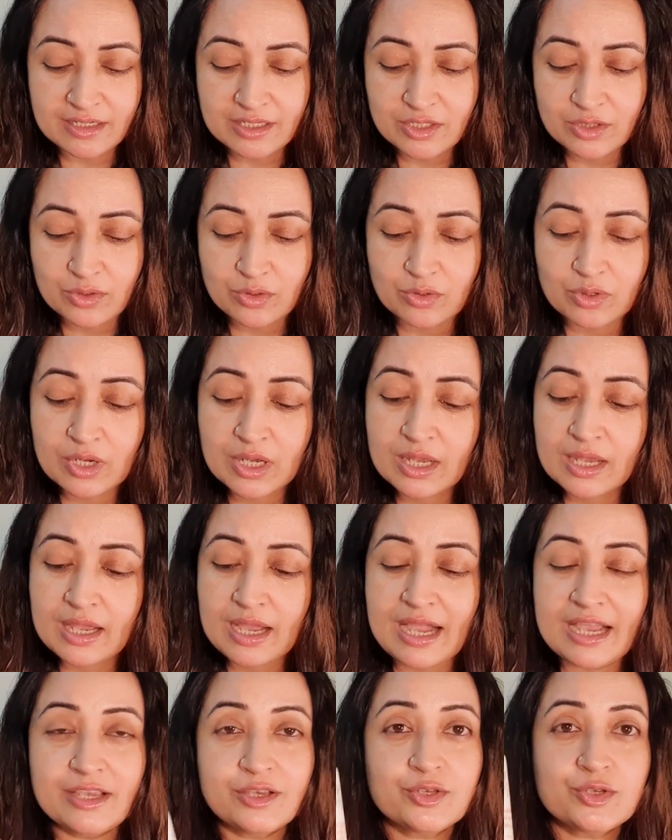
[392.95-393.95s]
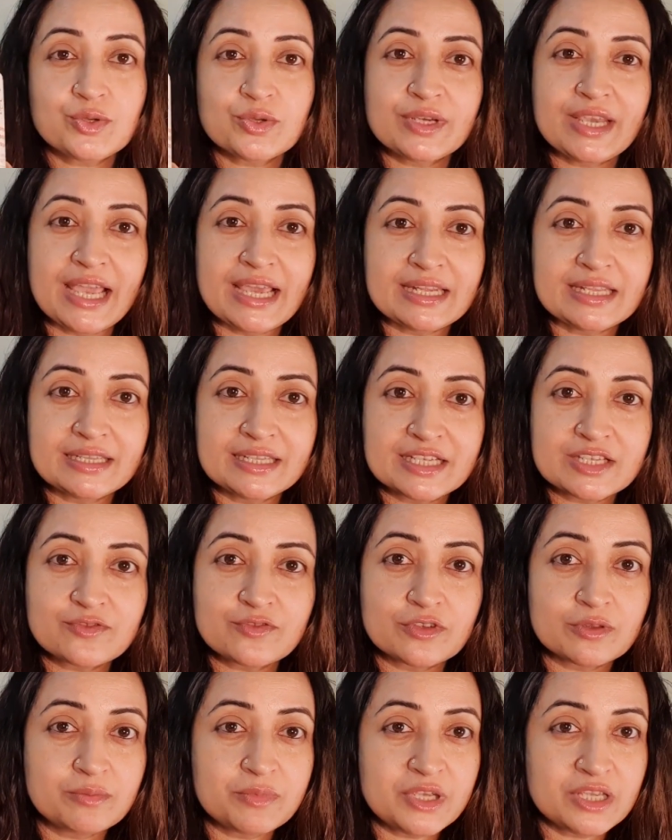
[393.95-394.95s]
So I used to carry this
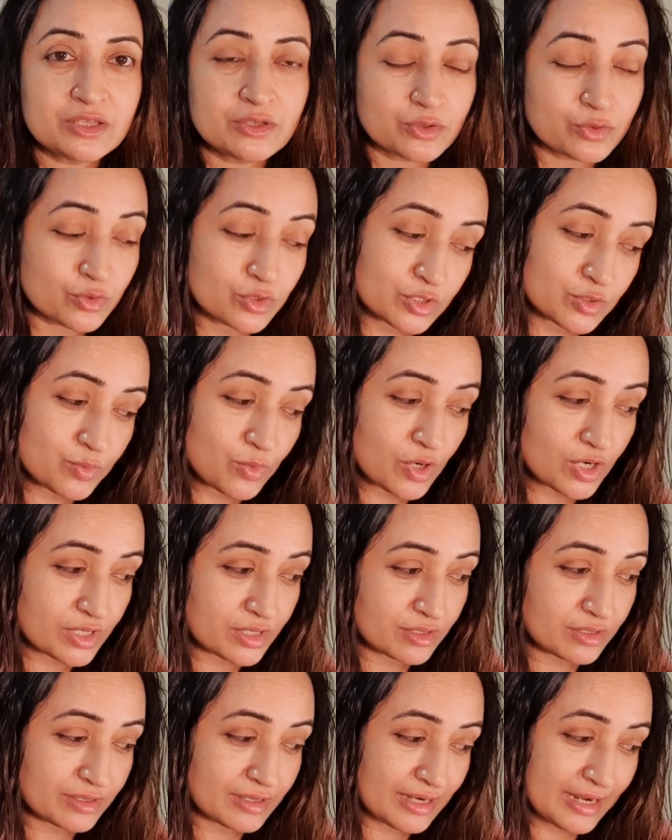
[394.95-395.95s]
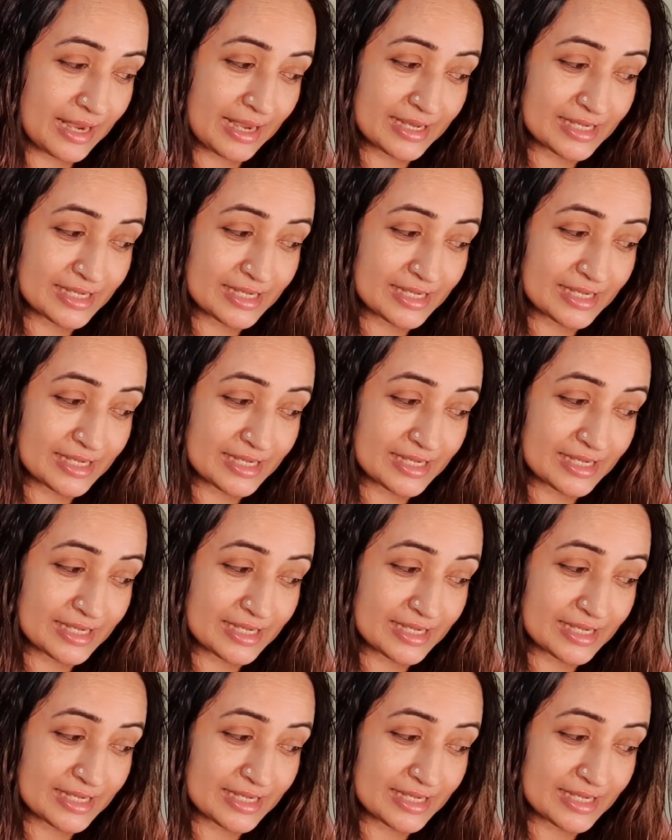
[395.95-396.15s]
with me, the rose water.